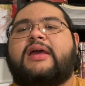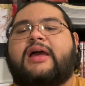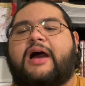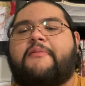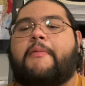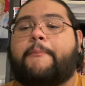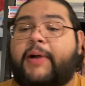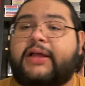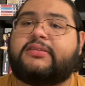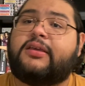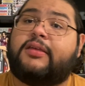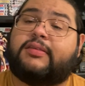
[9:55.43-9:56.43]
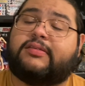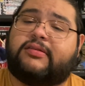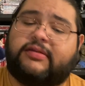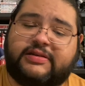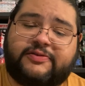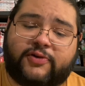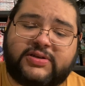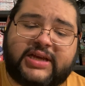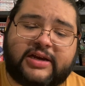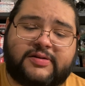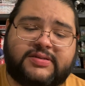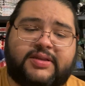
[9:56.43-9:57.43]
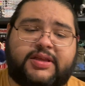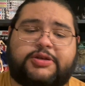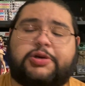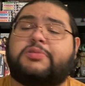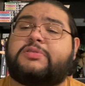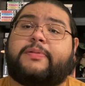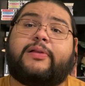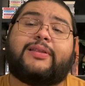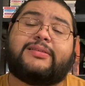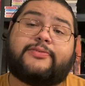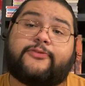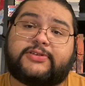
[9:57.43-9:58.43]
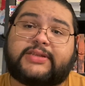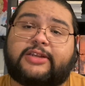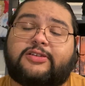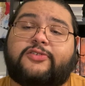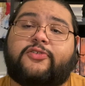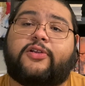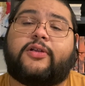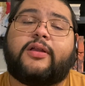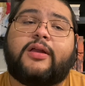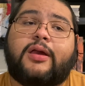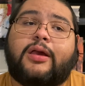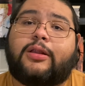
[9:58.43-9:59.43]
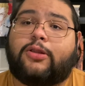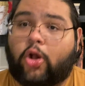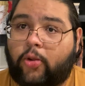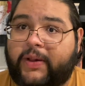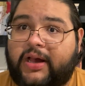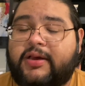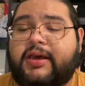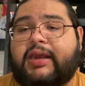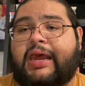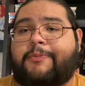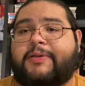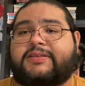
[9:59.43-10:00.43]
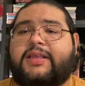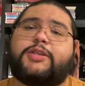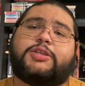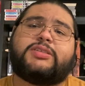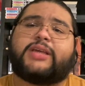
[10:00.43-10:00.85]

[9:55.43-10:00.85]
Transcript: But this voice actress that they chose, apparently it's the voice actress for Loba in Apex Legends.